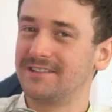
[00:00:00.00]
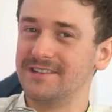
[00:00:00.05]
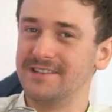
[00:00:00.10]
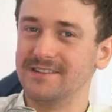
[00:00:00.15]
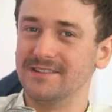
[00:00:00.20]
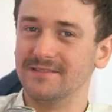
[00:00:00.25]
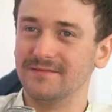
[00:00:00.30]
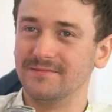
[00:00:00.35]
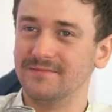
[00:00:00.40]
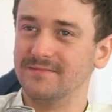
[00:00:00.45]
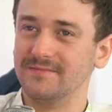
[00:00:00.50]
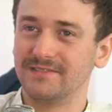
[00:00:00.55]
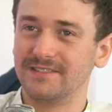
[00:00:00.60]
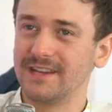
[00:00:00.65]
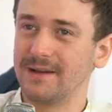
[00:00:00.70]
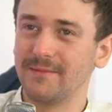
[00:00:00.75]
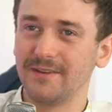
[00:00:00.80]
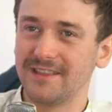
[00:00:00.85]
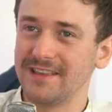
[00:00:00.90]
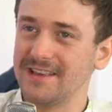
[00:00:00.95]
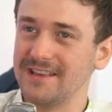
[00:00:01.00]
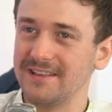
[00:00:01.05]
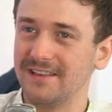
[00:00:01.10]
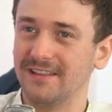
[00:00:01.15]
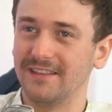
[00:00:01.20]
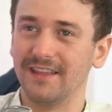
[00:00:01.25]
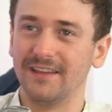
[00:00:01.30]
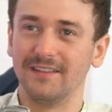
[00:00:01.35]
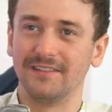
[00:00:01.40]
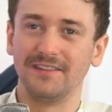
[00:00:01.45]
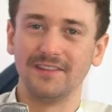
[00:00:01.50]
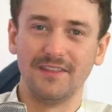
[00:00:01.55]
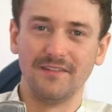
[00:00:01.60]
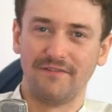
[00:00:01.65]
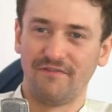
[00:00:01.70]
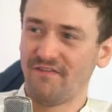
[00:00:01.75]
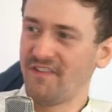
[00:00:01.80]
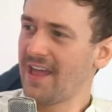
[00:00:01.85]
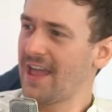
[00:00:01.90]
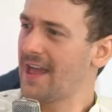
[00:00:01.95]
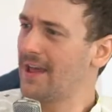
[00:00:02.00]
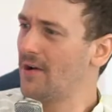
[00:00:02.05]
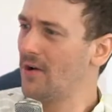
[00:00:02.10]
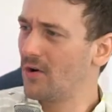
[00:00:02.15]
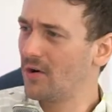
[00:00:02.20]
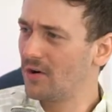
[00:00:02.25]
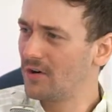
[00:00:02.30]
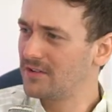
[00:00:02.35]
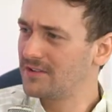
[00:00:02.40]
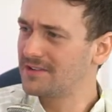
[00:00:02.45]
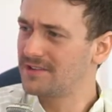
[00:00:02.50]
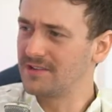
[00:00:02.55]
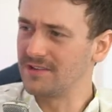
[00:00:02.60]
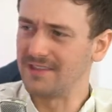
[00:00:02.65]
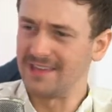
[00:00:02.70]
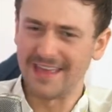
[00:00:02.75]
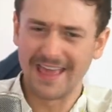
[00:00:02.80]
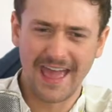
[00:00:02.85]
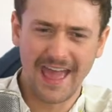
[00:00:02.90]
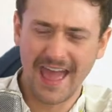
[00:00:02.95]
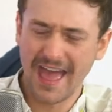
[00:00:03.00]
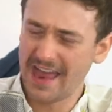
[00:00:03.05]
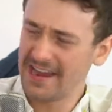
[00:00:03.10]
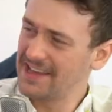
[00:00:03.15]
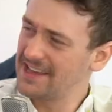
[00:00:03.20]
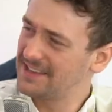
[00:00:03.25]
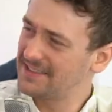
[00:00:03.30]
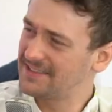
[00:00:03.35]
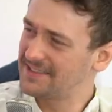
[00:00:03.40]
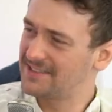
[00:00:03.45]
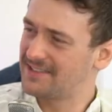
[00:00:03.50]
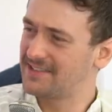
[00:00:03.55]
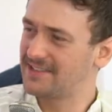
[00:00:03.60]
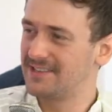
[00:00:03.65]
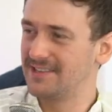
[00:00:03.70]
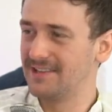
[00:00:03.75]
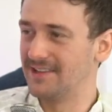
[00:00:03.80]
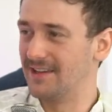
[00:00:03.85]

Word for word: to some of the, the to the fan art, to the edits, to